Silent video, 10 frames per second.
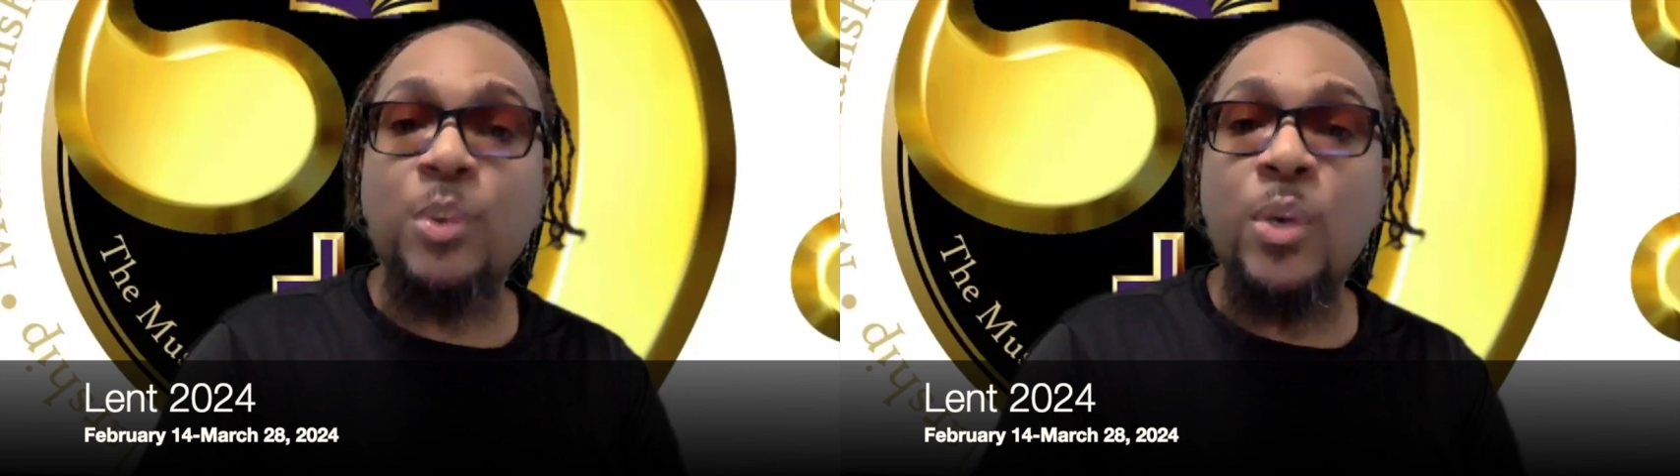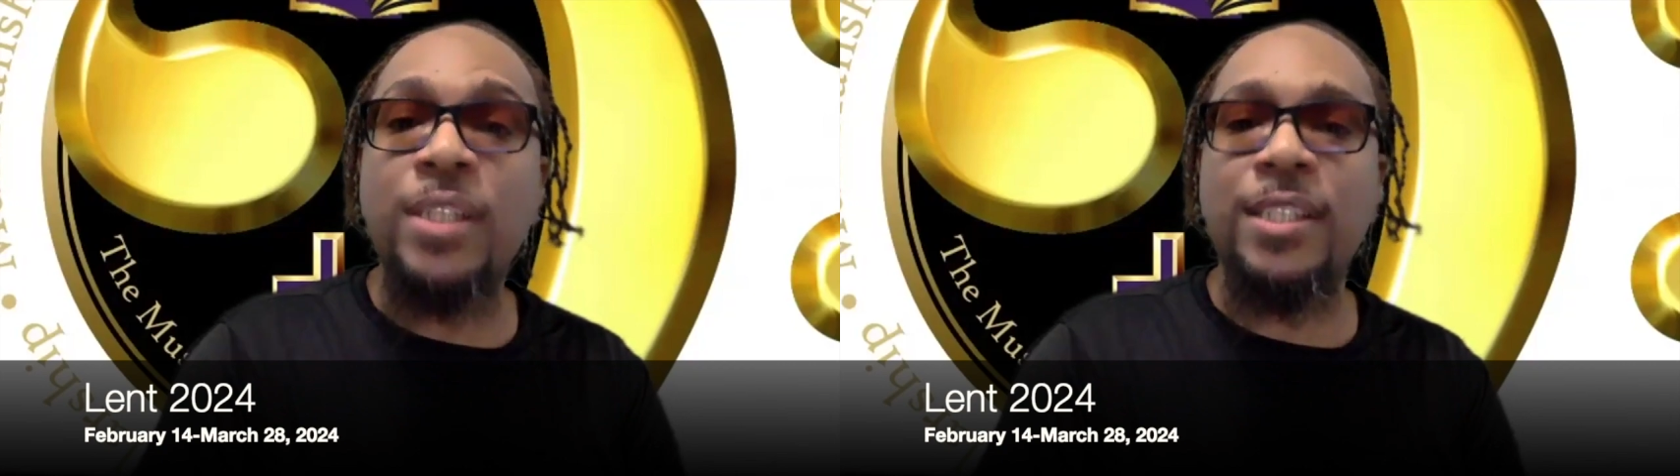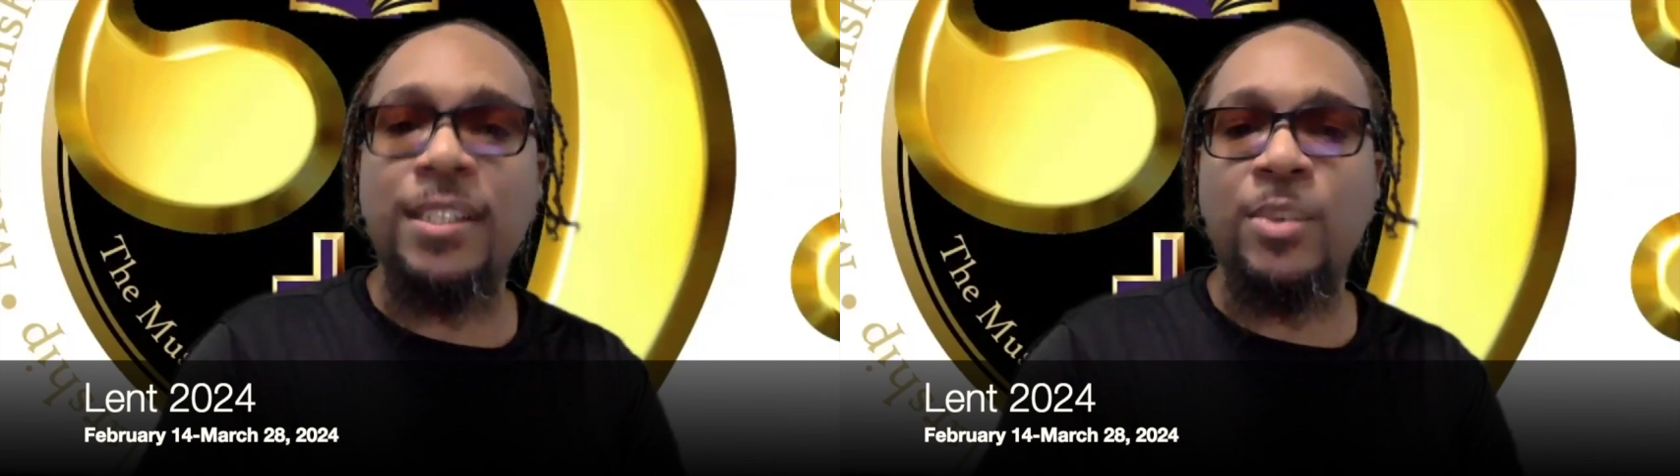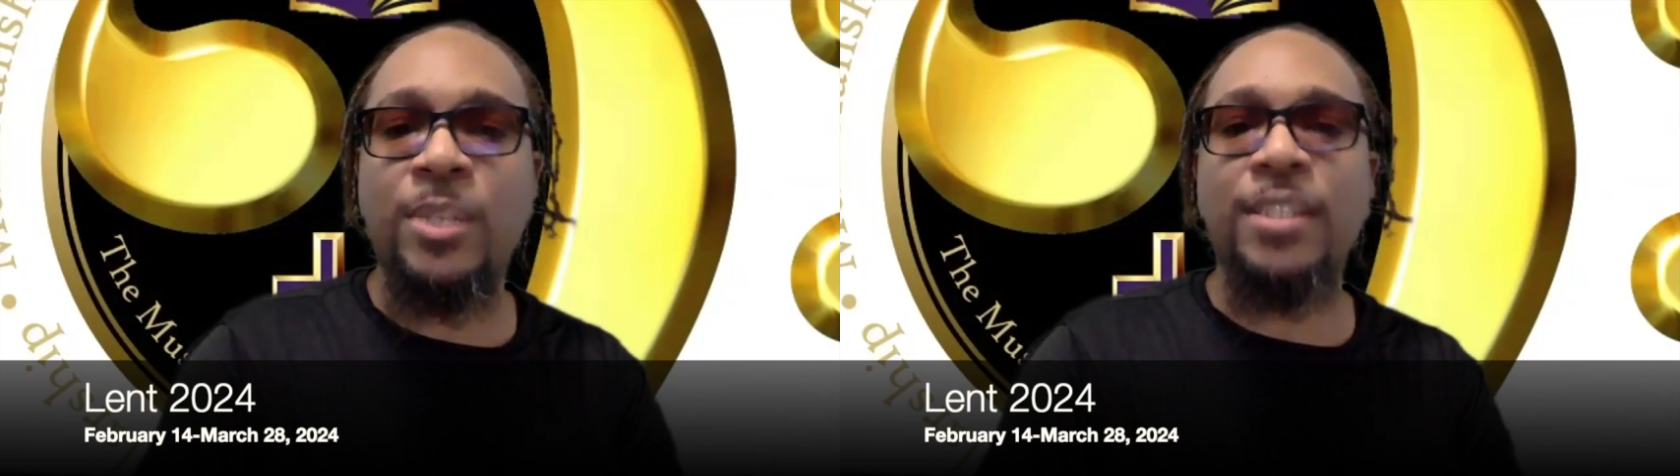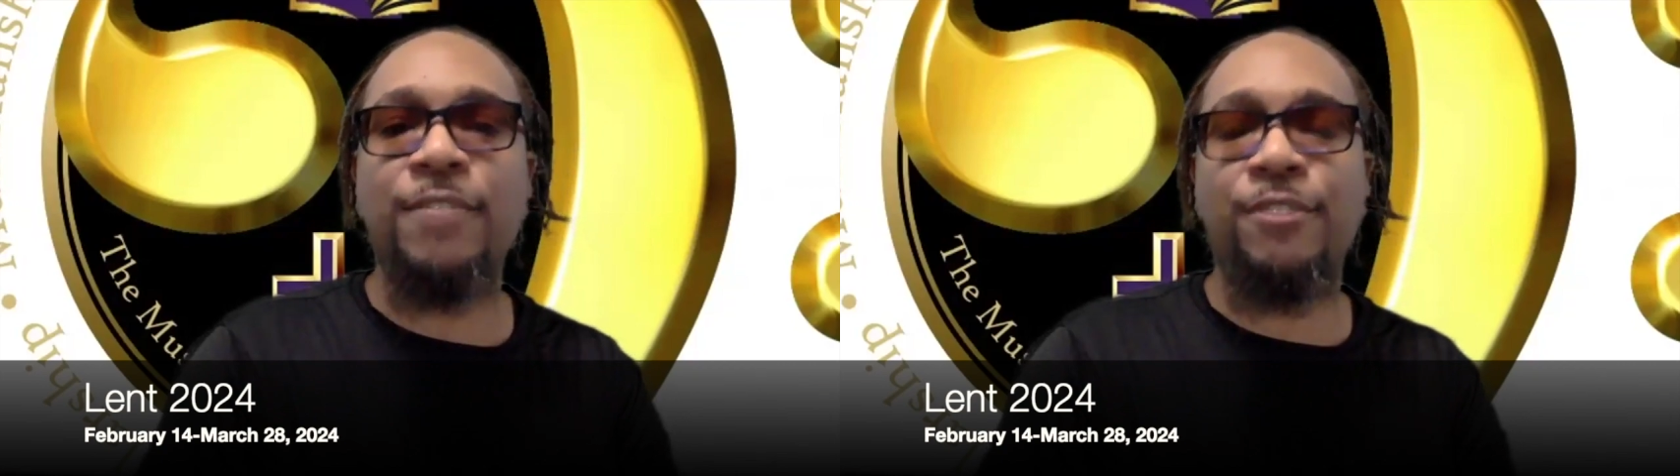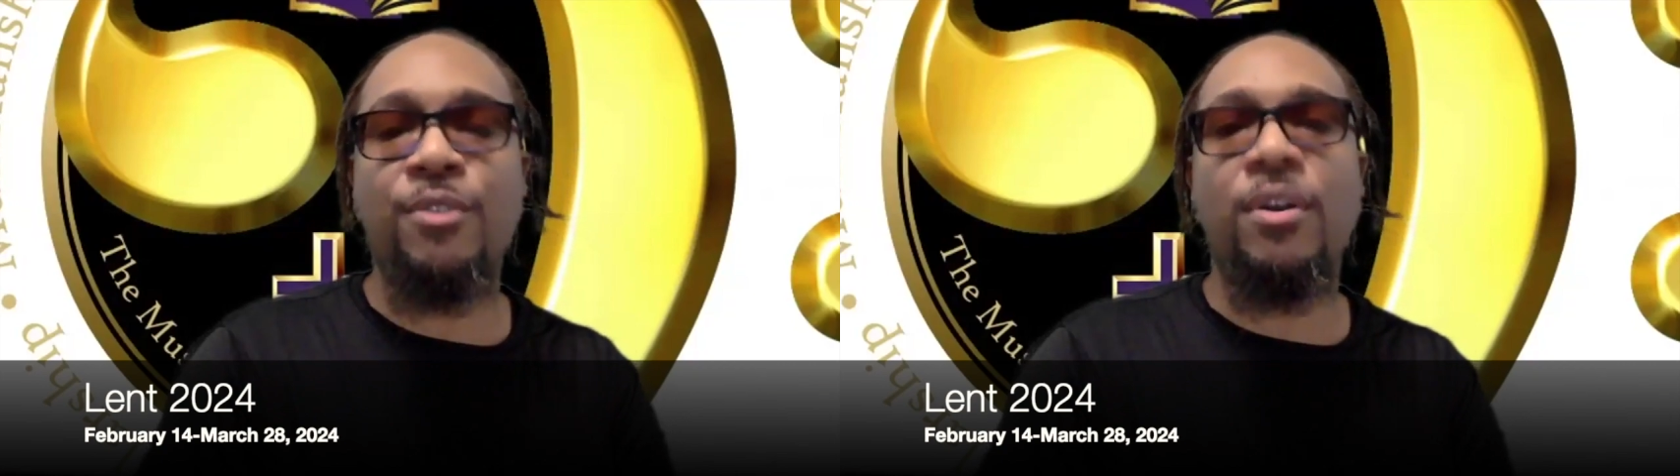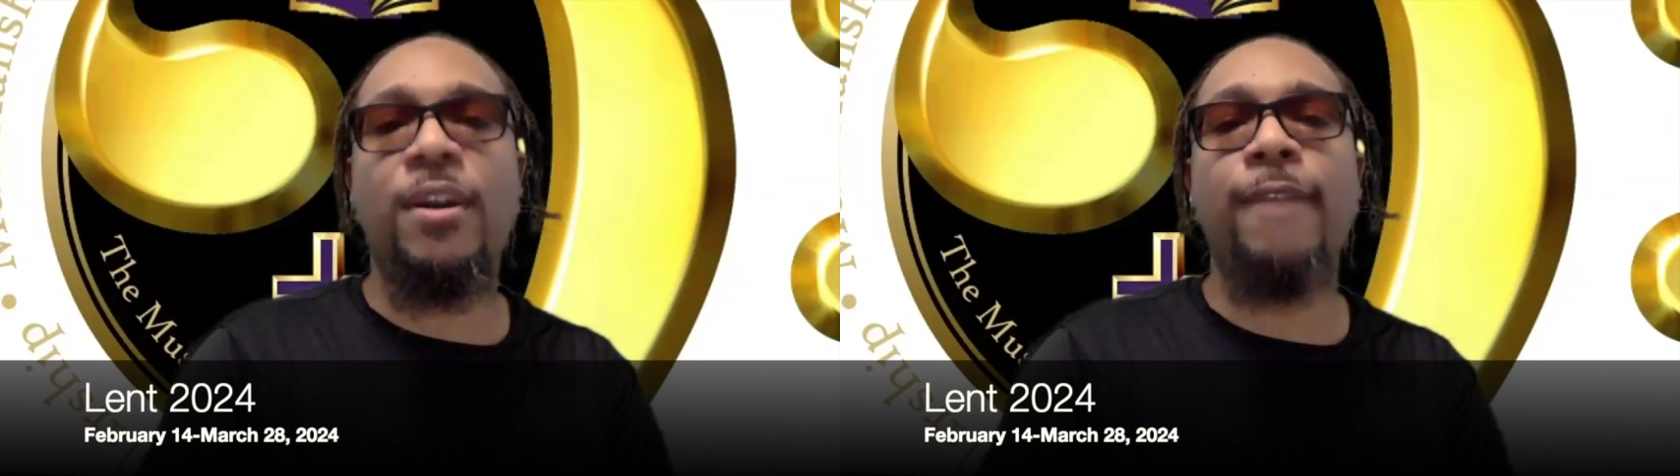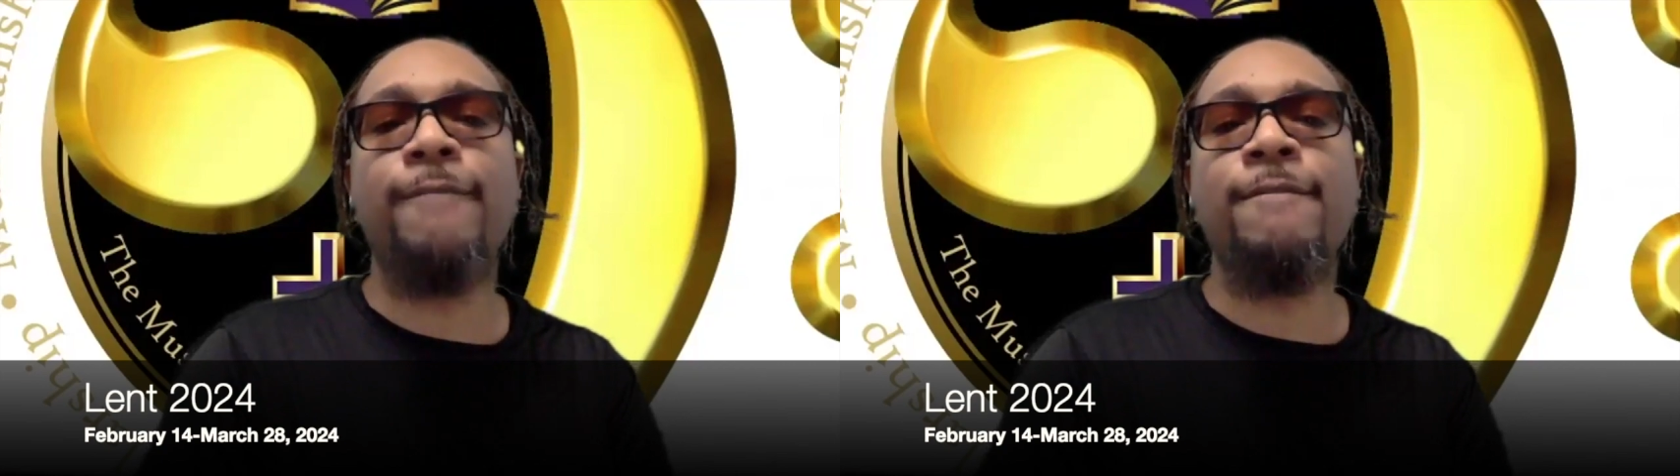2024.